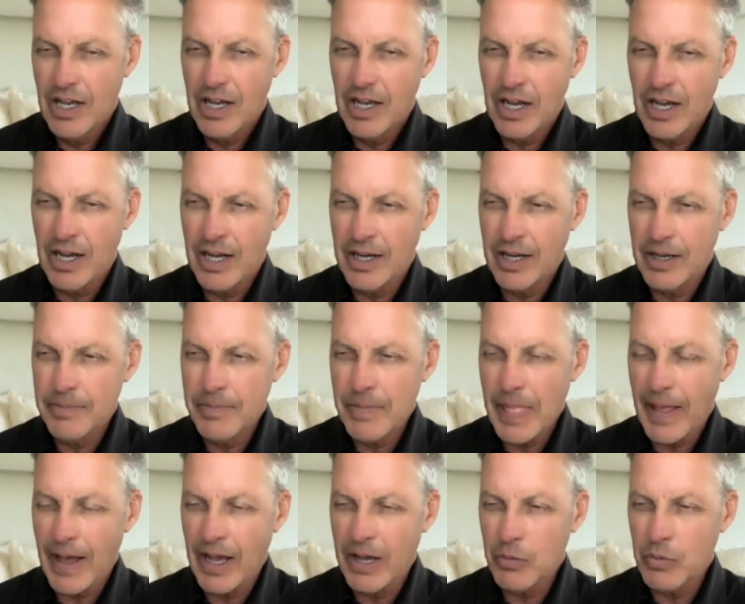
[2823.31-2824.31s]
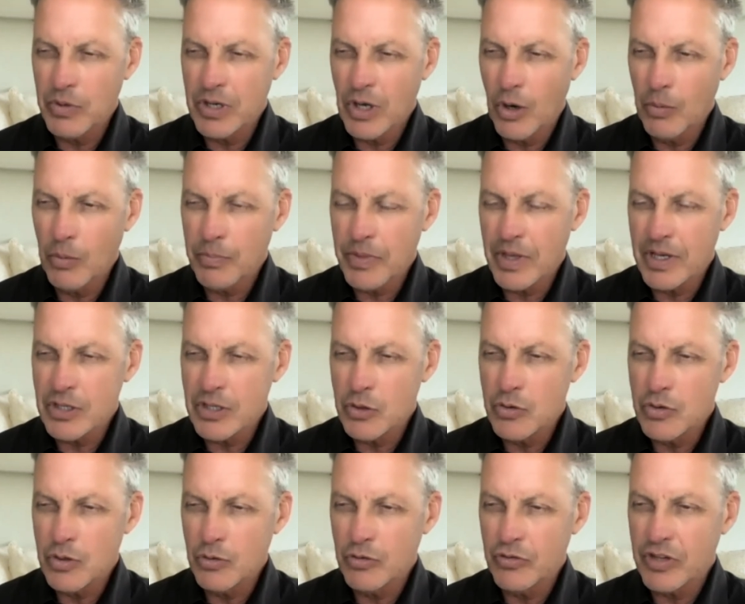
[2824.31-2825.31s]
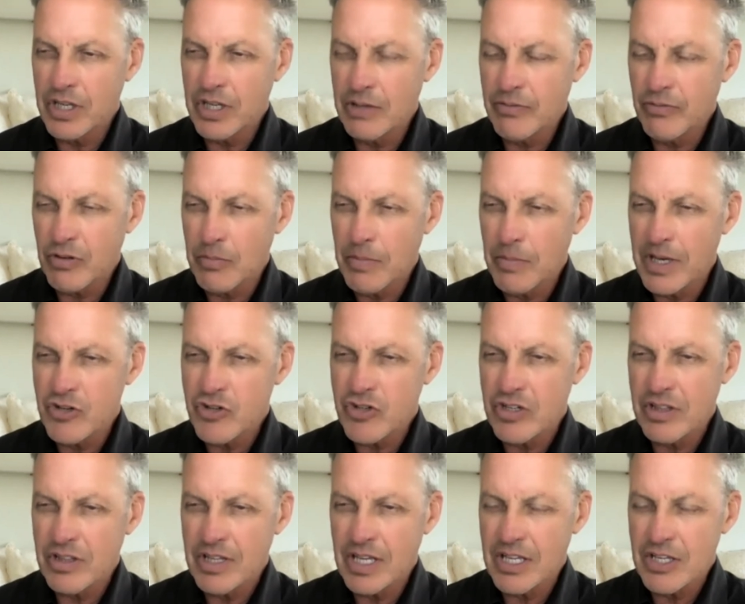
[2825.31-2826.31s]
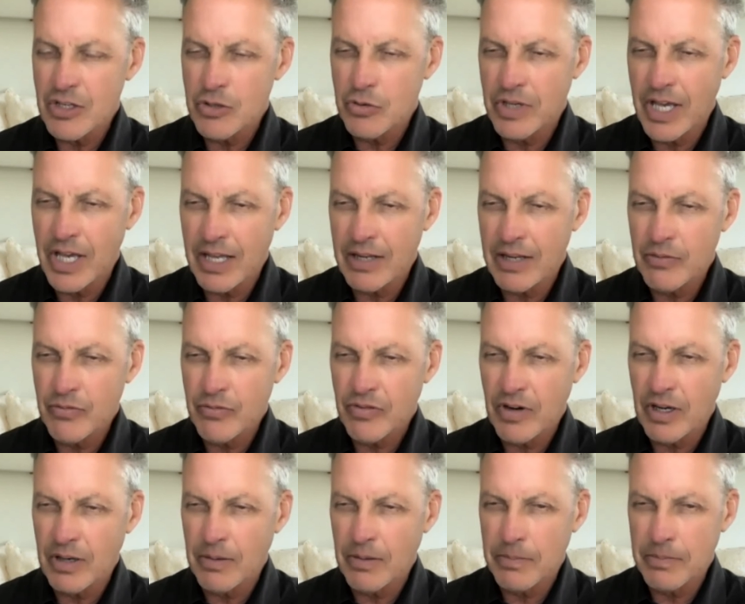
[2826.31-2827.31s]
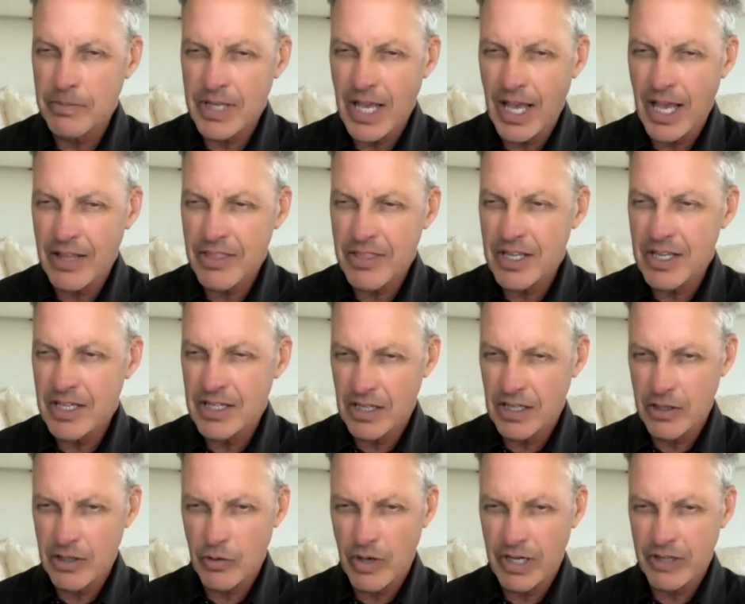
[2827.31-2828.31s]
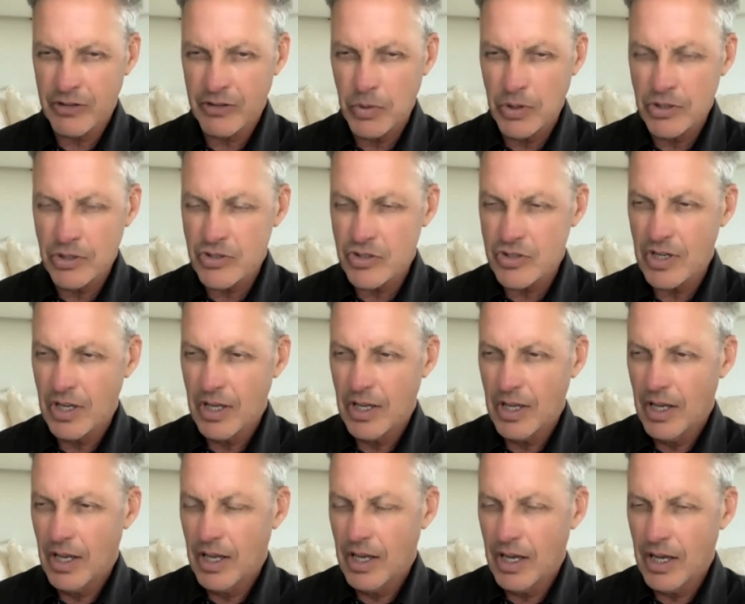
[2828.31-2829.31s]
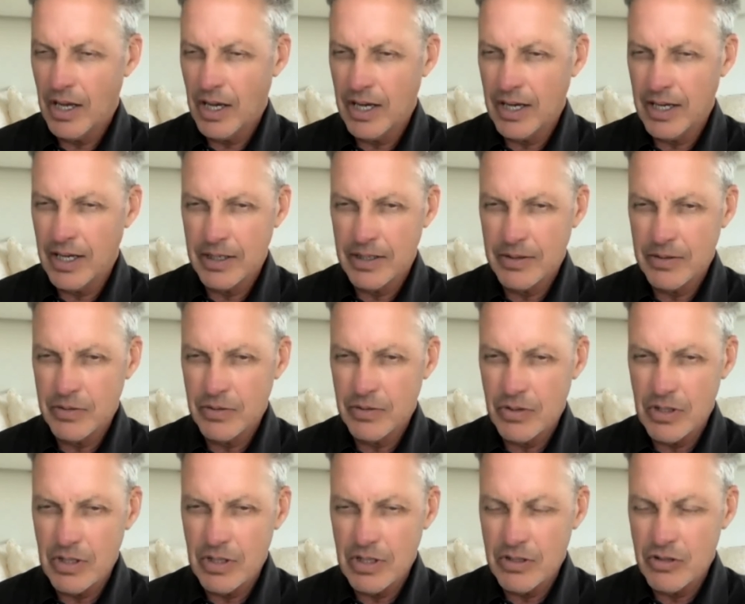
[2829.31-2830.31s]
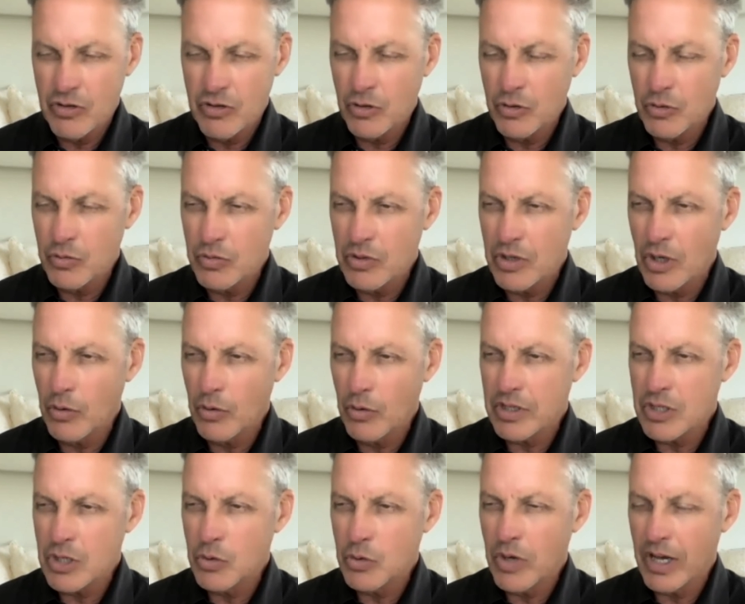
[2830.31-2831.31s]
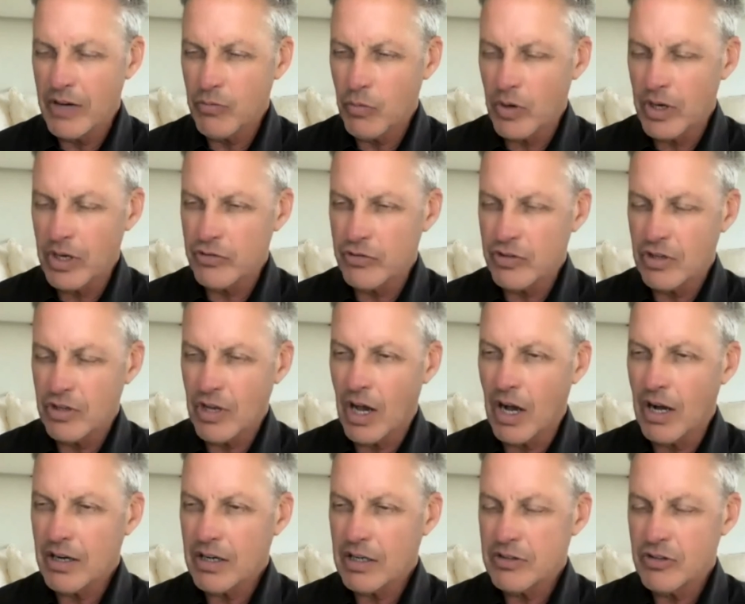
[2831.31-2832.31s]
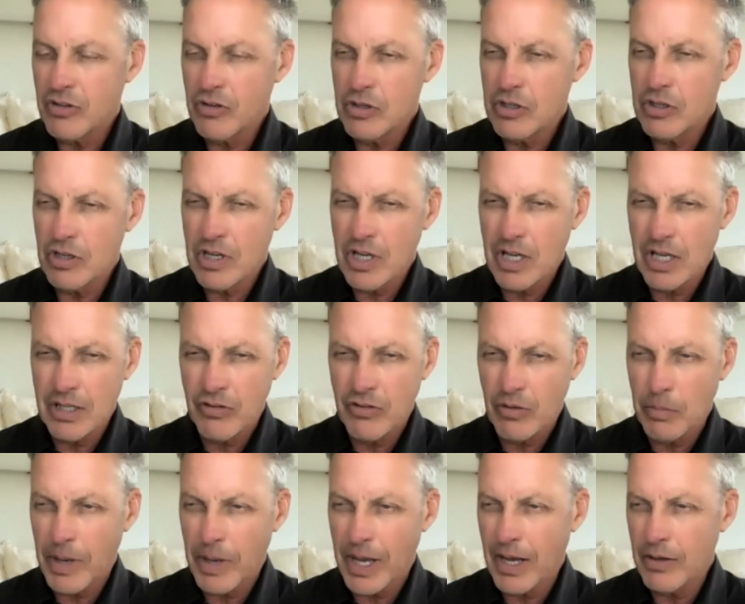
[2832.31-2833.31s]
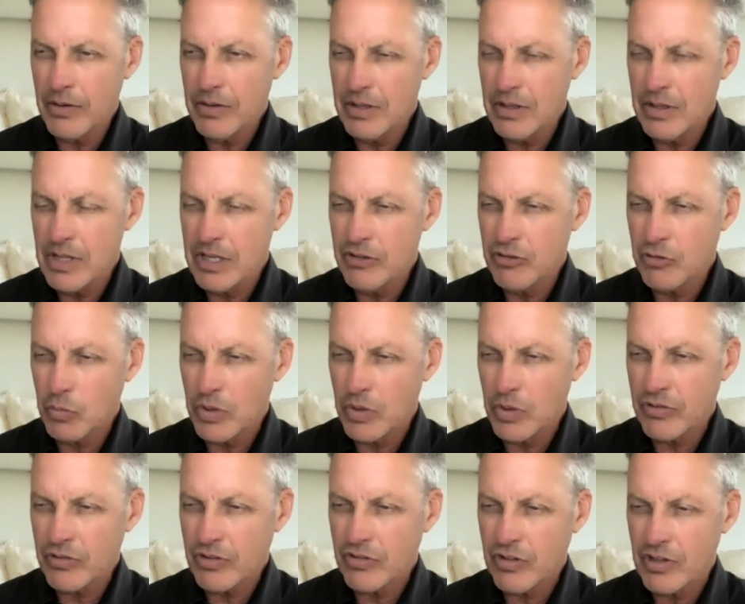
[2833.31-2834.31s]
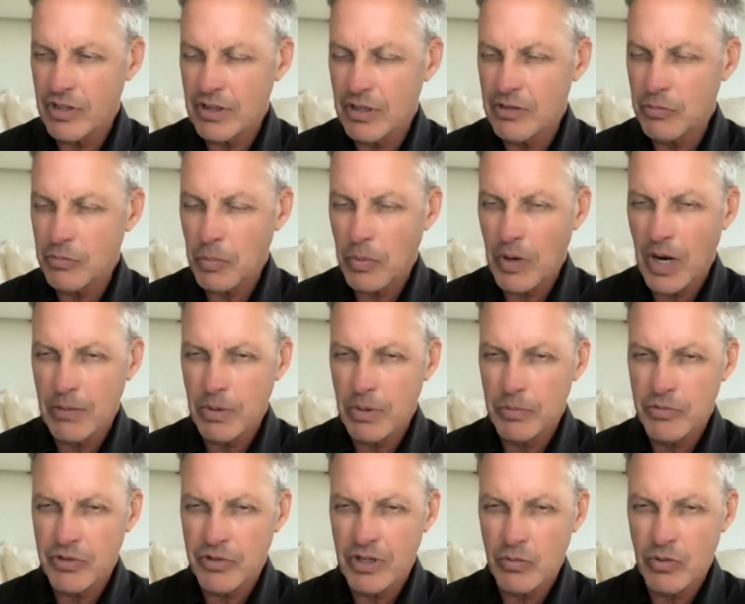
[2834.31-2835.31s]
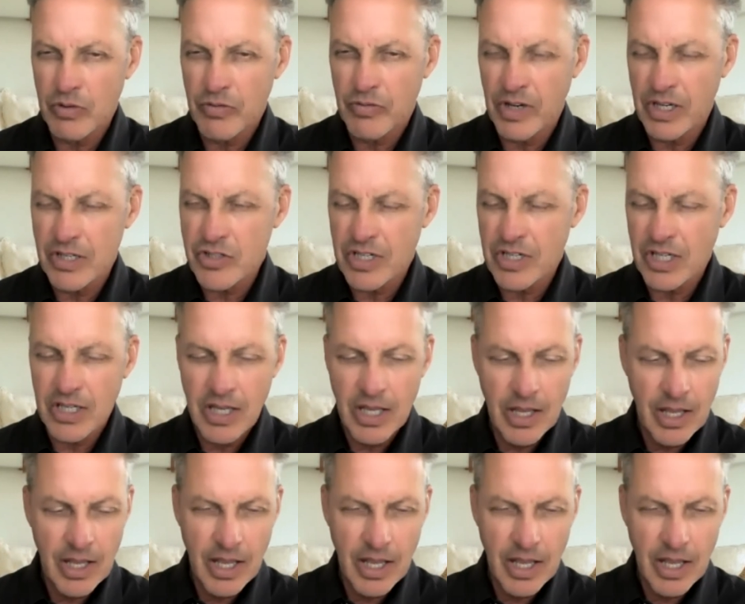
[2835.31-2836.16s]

I would hope that you use the information that you get from Cathy and other experts to know that you have ways to talk to your kids about these risks and the problems that we're facing.